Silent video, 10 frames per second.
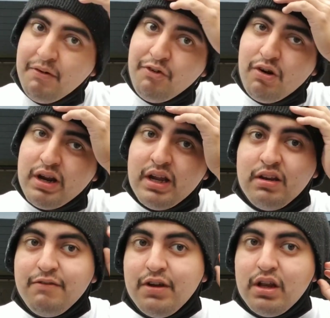Before I
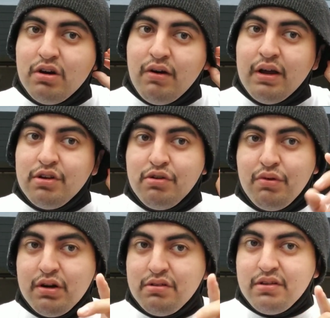end the video, I do
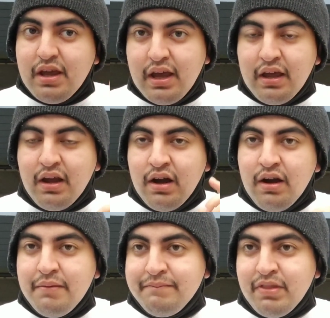want to say,
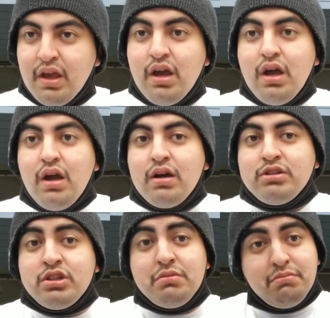
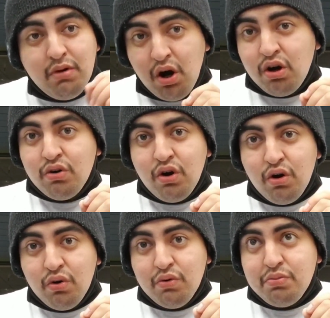
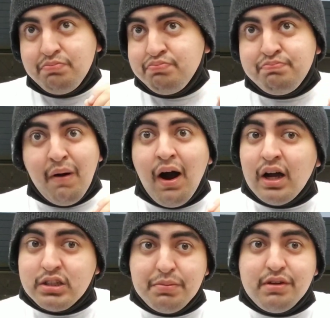tomorrow,
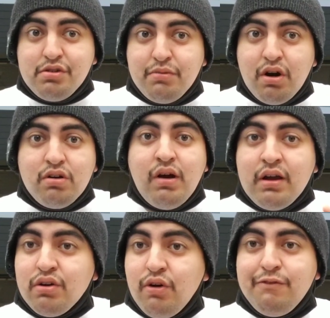possibly tomorrow,
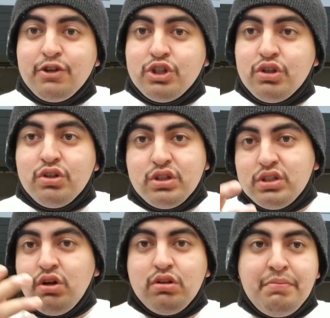I don't know for sure,
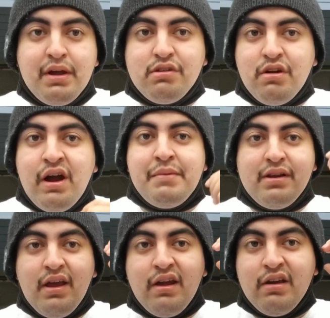just all depends on how my
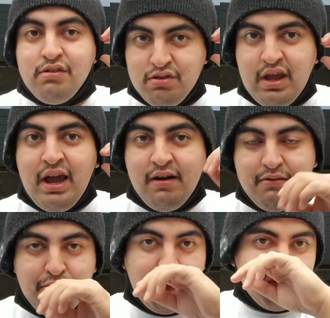day is at
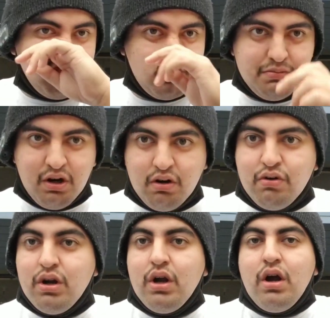work
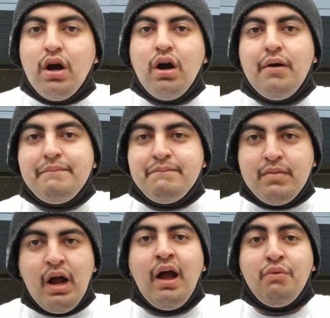tomorrow.
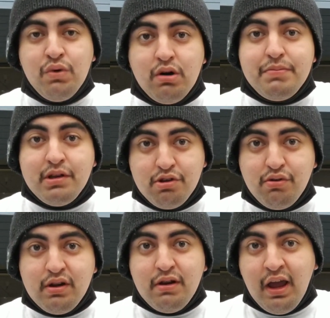I will be
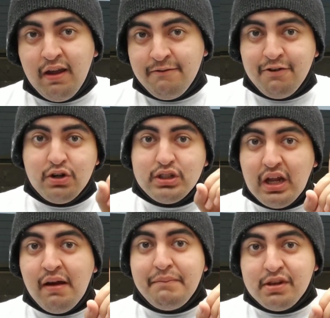doing a first
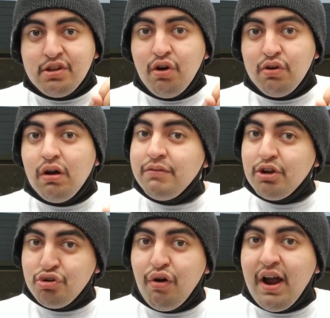episode of
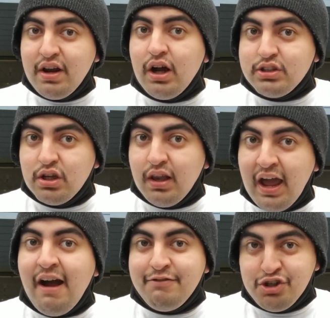the Try Not to
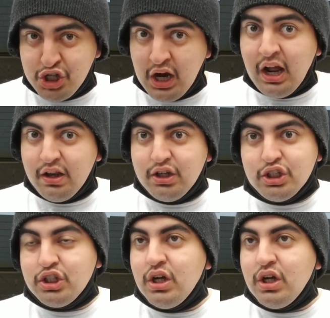Laugh Challenge.